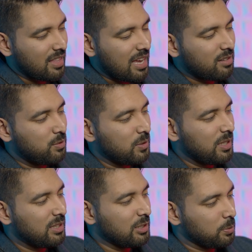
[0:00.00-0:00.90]

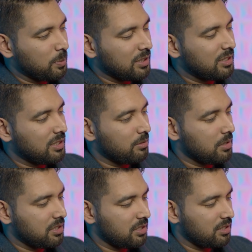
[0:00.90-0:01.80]
Thankfully, this person
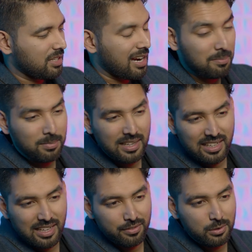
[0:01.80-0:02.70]
was humble
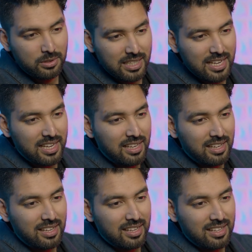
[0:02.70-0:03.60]
enough to say,
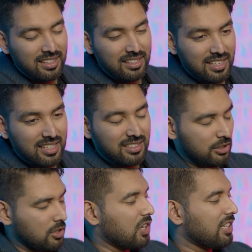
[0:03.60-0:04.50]

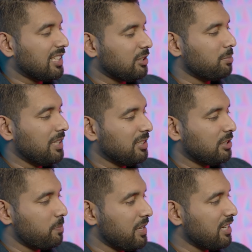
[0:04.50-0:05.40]
yes, God has been
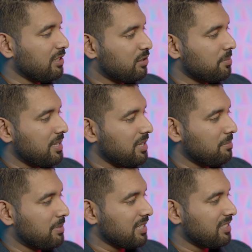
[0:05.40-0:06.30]
speaking to
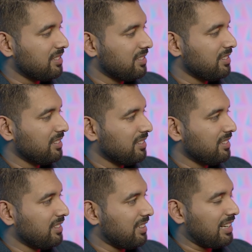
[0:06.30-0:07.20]
me, but
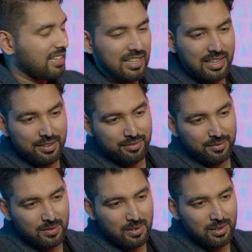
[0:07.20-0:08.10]
I have
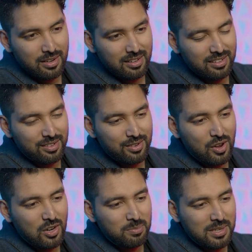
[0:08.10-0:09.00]

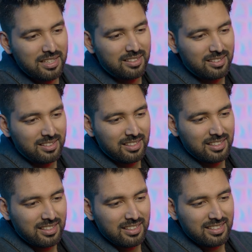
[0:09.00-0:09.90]
not been
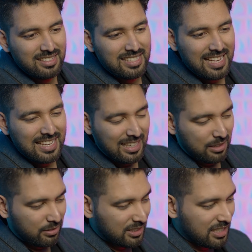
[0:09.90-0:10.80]
taking
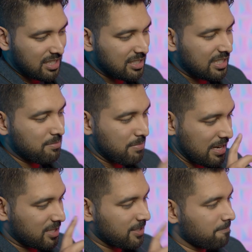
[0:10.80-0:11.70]
it seriously,
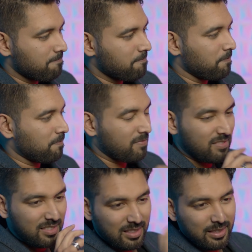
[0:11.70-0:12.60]
but
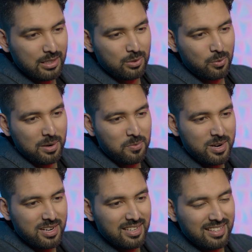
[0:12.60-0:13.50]
this one
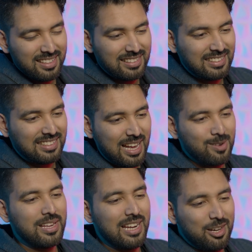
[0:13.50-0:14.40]
word is
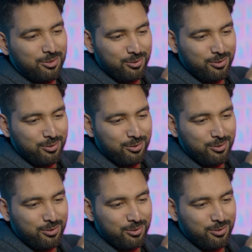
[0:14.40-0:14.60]
now enough